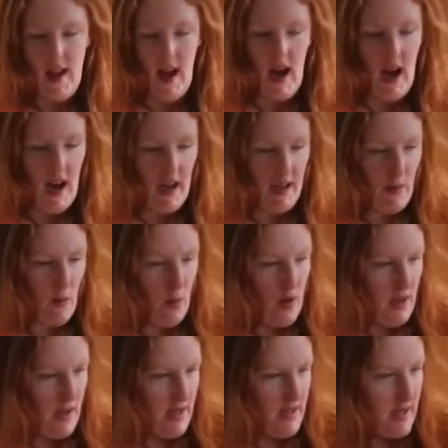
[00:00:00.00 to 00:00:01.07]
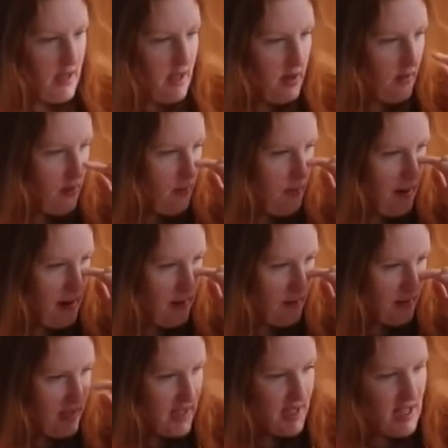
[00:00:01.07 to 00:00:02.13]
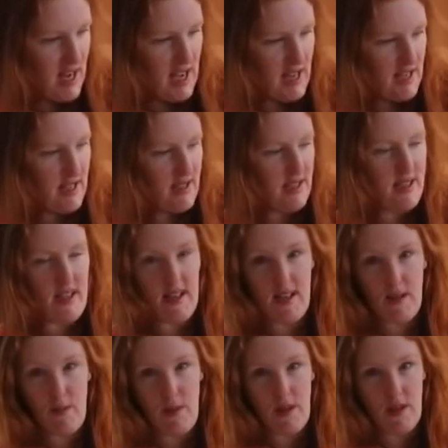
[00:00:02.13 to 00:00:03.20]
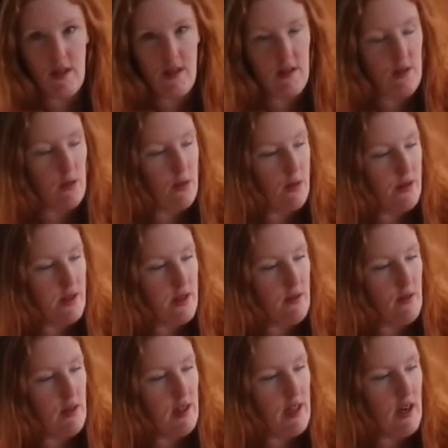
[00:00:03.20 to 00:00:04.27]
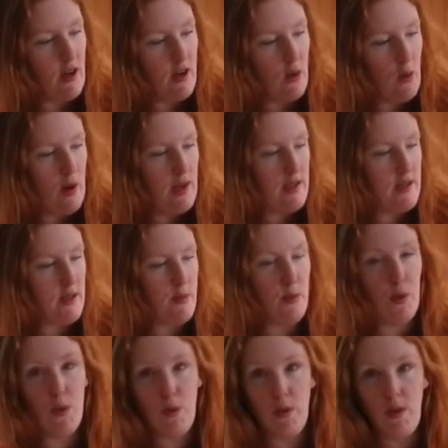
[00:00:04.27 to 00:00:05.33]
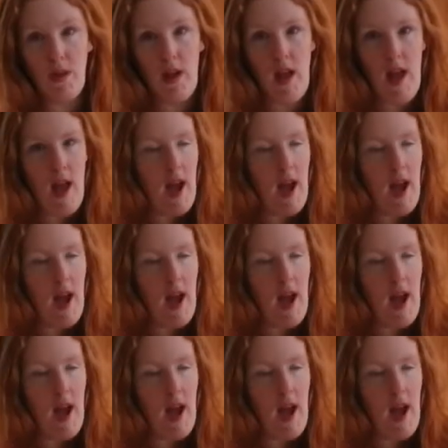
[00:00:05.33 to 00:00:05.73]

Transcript: Height-wise, they're about ten centimetres tall, so they really are quite small.